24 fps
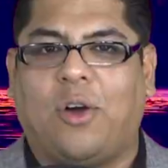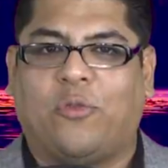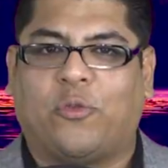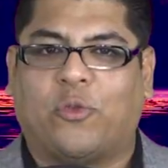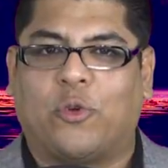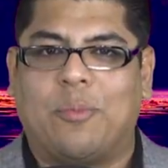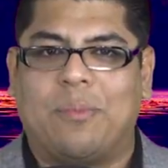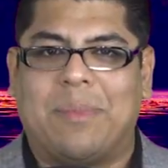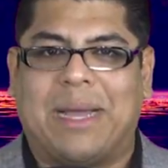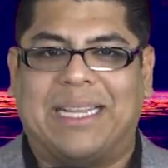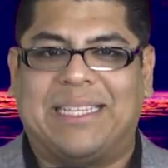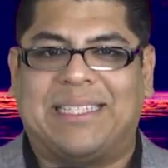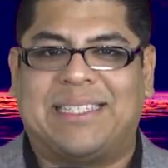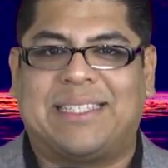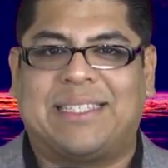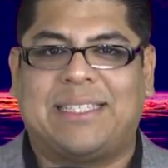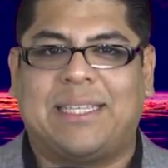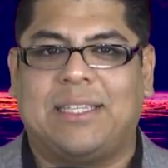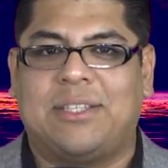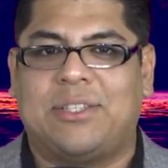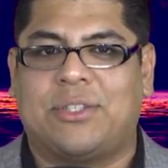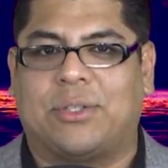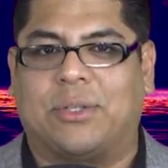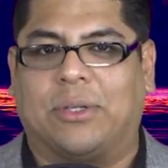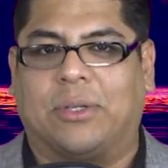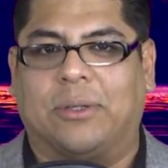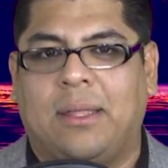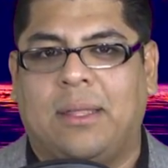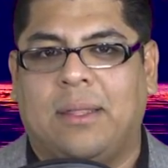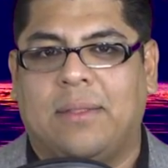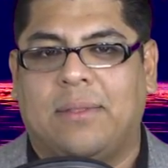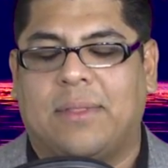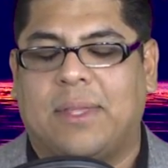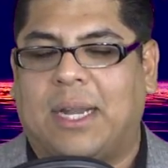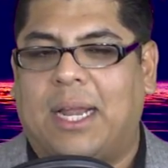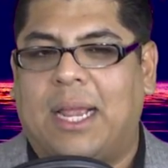from my sister
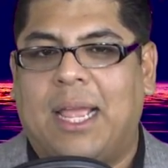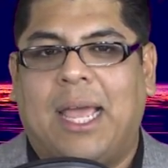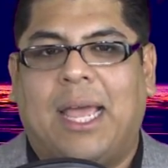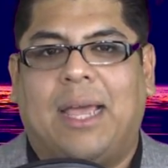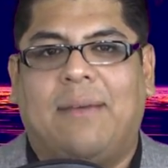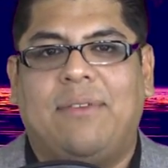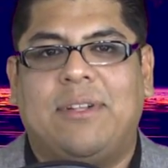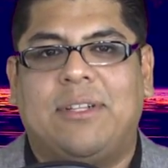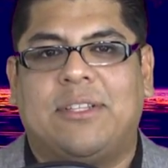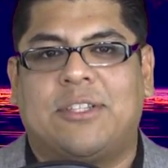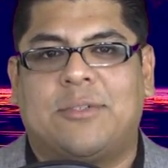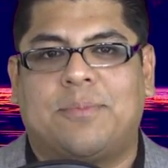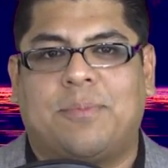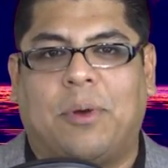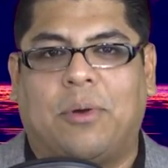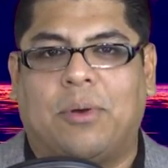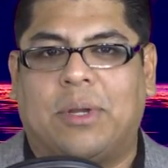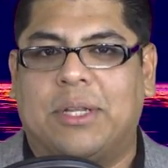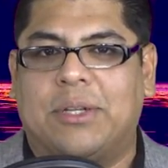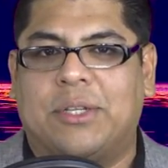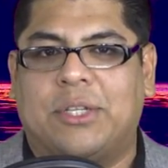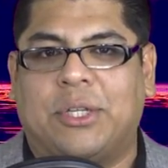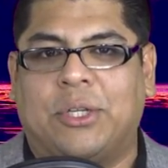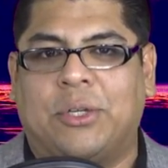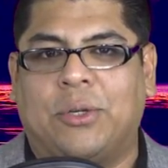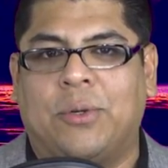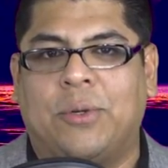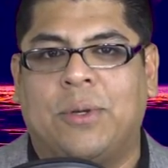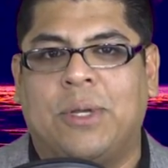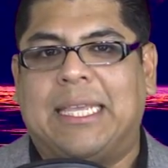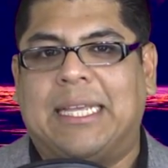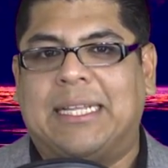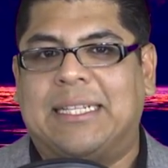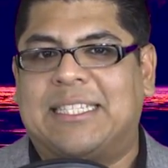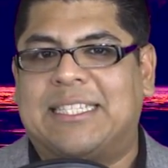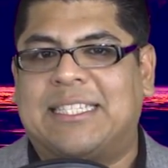that I haven't spoken to
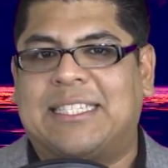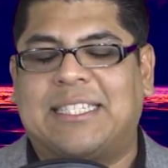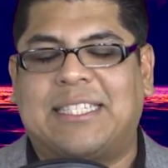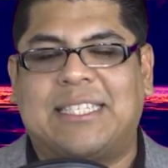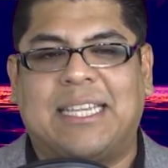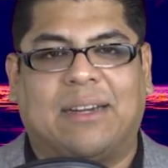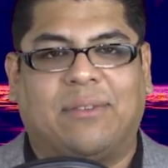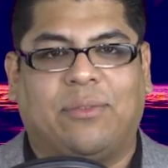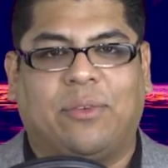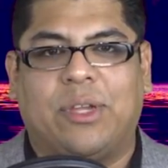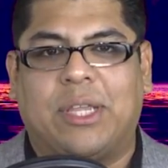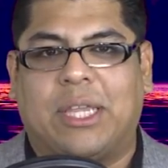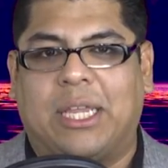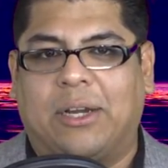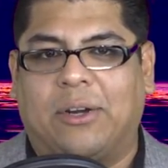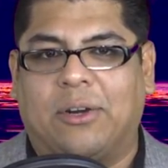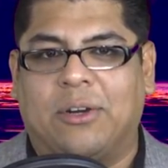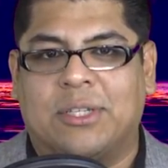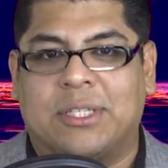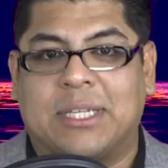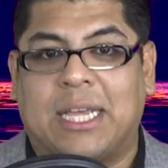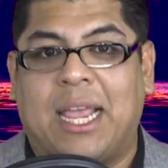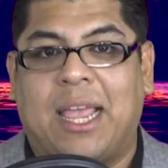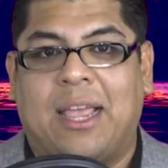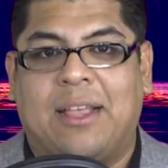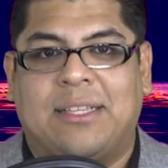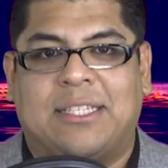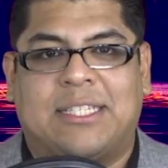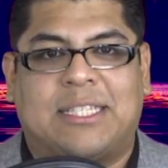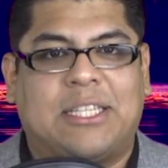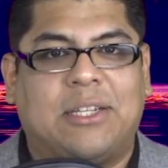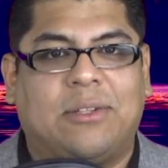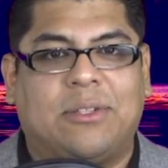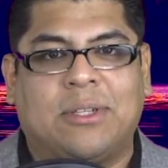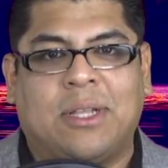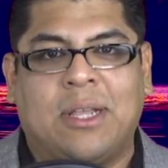in several years. I
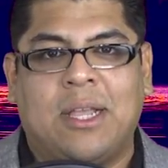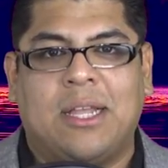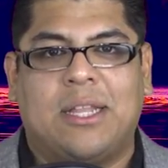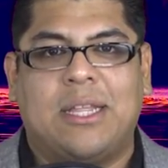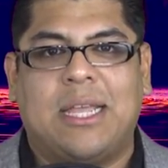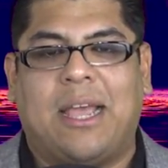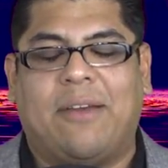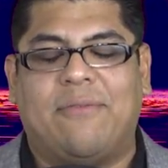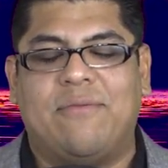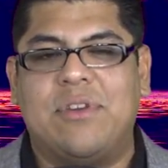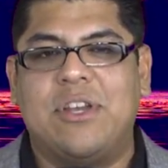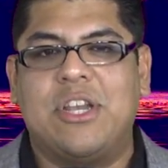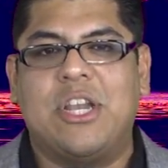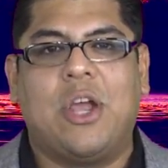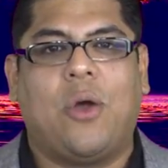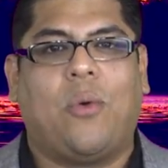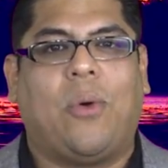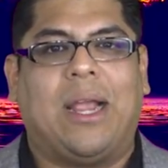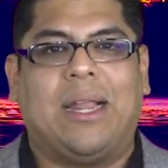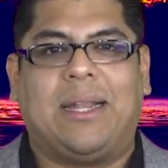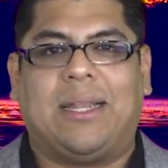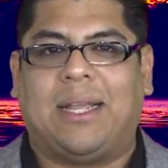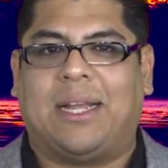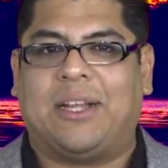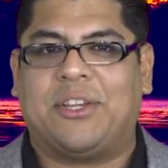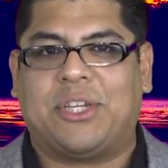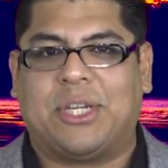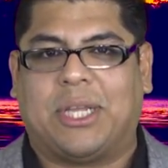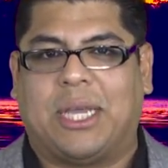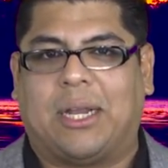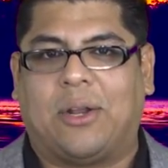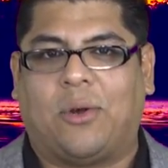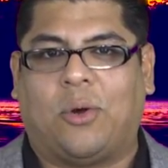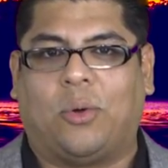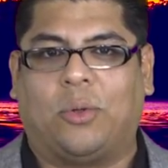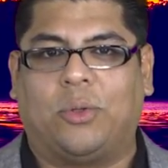still have no idea how she
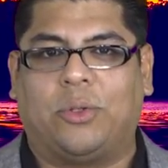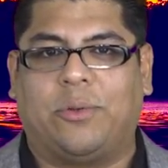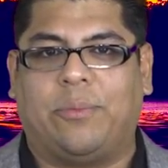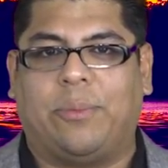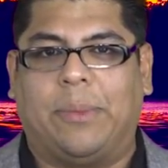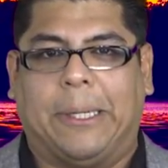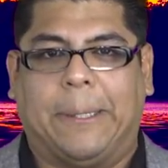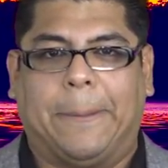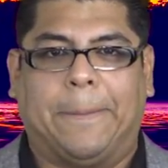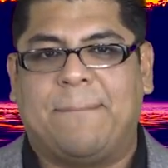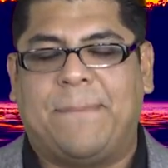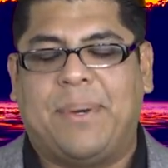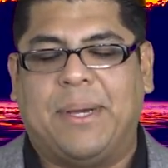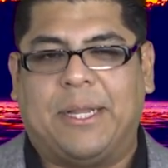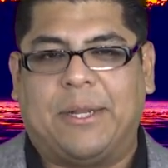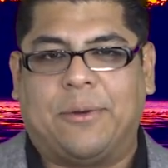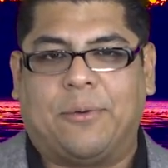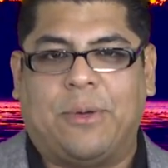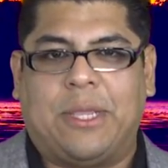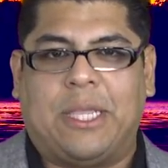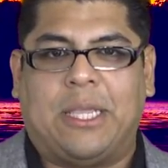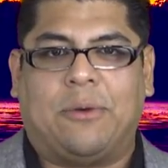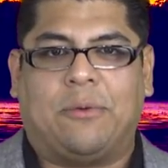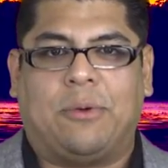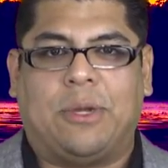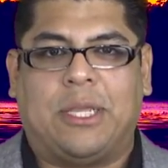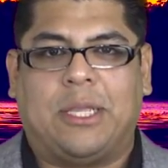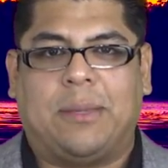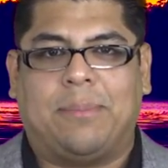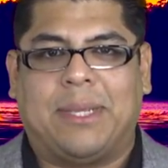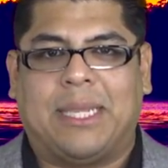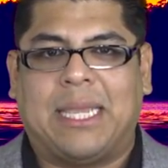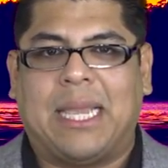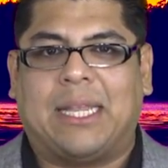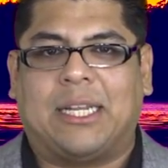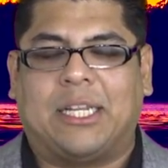got a hold of me. But we
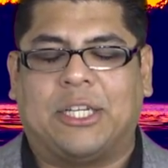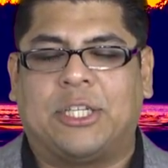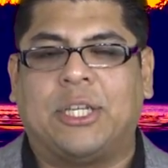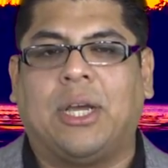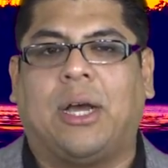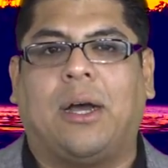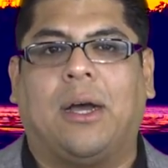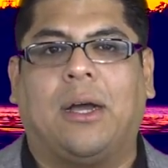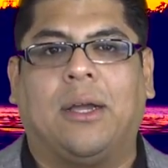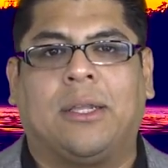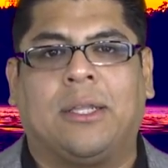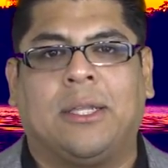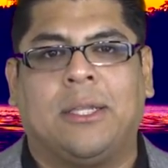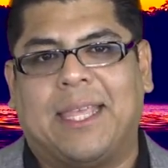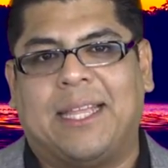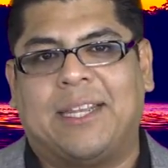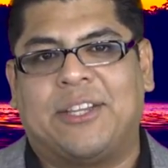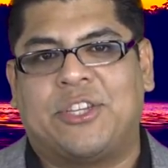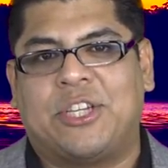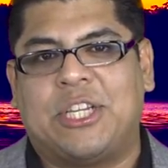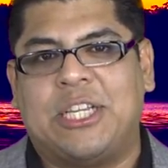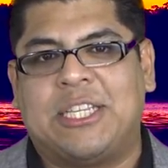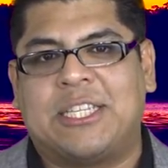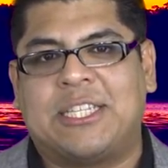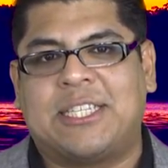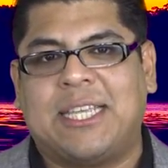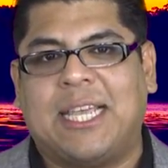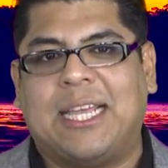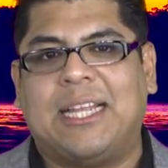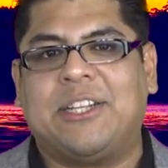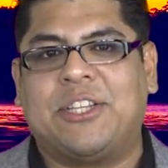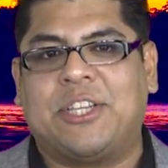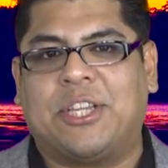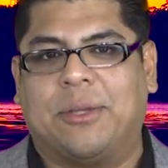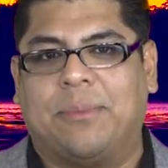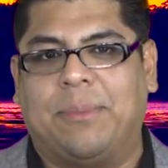began to talk, and she
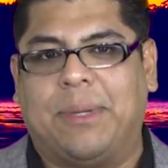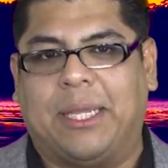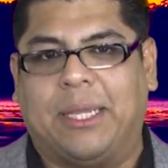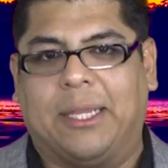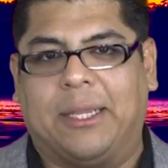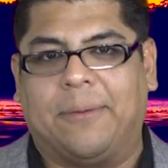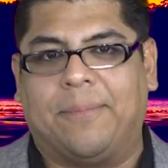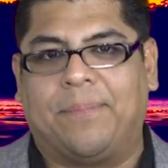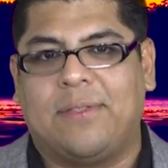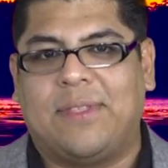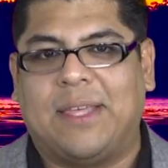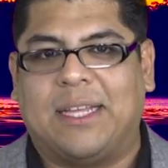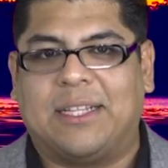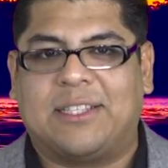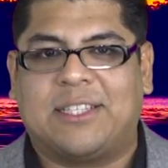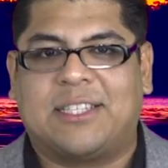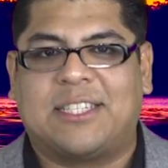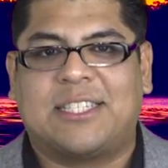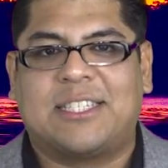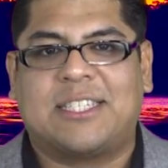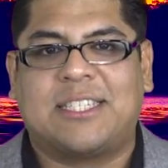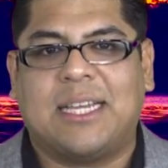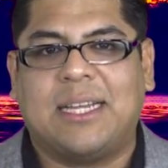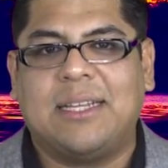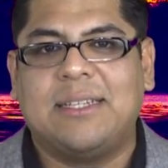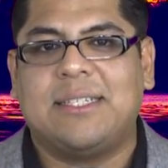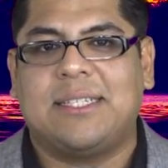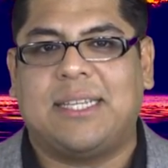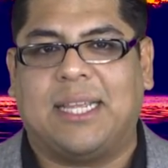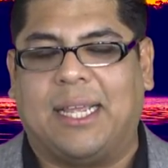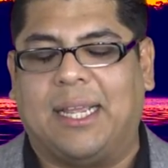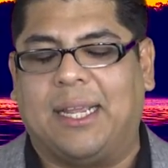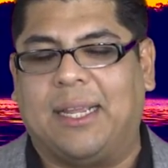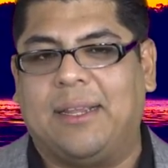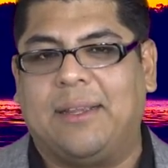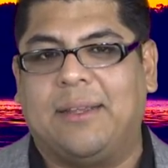said to me that Sunday